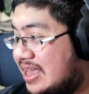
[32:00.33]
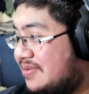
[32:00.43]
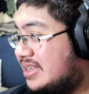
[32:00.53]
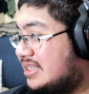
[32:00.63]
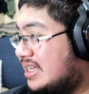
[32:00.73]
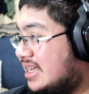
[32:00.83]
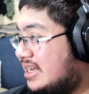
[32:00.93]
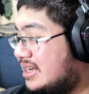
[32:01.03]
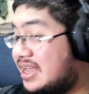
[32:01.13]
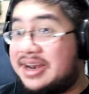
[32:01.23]
that was a
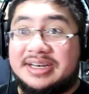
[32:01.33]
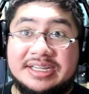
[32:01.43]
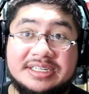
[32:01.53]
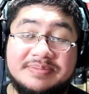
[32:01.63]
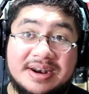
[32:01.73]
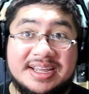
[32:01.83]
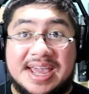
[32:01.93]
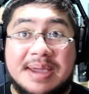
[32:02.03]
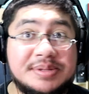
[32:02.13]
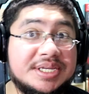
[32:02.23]
lot of decent amount of
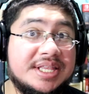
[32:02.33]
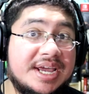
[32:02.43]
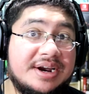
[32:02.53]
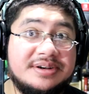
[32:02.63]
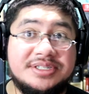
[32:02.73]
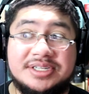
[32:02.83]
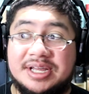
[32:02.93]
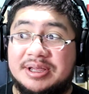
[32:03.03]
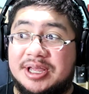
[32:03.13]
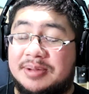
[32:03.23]
games in there.
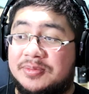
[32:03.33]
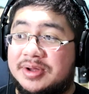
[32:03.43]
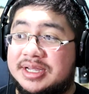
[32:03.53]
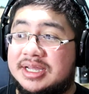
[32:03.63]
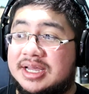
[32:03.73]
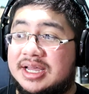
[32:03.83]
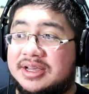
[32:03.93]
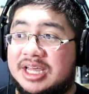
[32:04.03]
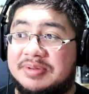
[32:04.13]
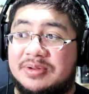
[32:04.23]
Some one, uh,
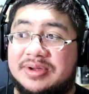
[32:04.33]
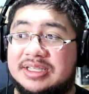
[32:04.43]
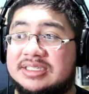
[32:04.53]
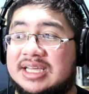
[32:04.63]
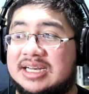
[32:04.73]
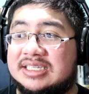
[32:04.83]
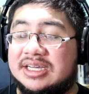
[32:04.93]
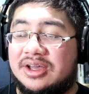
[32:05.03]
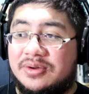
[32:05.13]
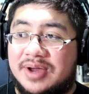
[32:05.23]
a couple of ones that it's
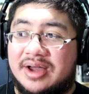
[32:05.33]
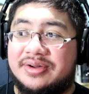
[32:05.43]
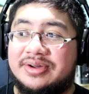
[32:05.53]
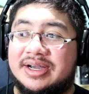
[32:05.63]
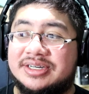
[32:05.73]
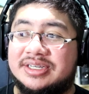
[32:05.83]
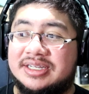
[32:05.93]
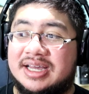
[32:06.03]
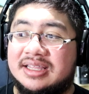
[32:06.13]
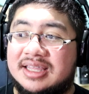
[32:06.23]
like, oh wow, you actually
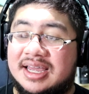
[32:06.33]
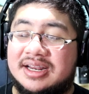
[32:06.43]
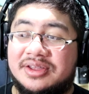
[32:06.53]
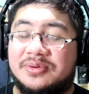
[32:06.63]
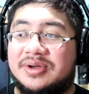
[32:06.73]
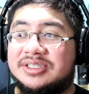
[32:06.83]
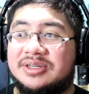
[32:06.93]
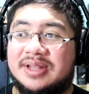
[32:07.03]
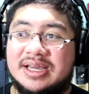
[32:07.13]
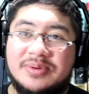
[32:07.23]
got that. And other ones
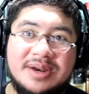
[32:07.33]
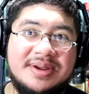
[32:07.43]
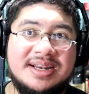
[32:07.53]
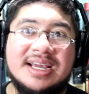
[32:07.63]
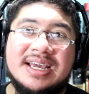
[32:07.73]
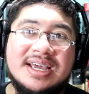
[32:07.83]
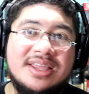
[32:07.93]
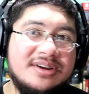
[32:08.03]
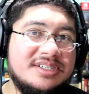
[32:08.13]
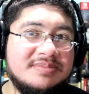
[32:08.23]
you're like, wait a minute,
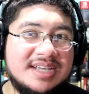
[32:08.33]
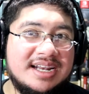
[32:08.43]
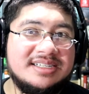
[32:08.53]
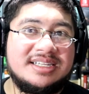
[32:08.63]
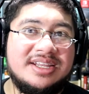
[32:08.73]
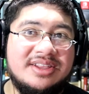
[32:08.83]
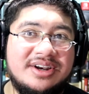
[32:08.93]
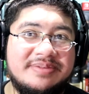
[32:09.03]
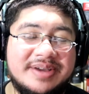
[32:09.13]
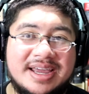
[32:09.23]
there's some titles in there that
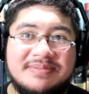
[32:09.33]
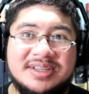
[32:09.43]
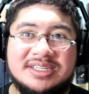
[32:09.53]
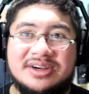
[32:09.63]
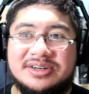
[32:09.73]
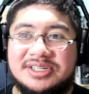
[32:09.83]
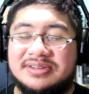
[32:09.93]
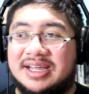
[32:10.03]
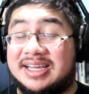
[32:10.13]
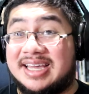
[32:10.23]
you're kind of missing, aren't you?
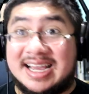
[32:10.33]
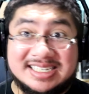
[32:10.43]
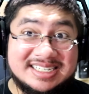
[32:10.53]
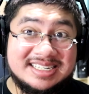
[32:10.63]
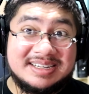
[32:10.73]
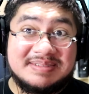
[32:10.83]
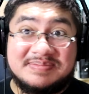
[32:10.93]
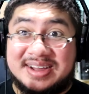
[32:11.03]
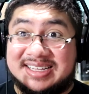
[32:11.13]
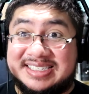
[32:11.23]
Like, yes,
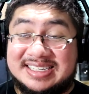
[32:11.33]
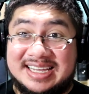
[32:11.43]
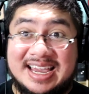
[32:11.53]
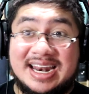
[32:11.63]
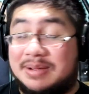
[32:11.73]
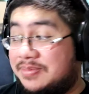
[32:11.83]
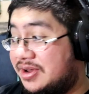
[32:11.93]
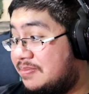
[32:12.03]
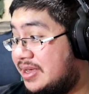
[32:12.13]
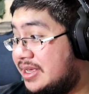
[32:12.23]
but again, I'm
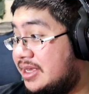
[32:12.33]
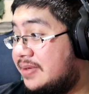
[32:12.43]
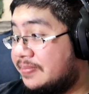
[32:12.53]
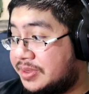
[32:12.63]
going to be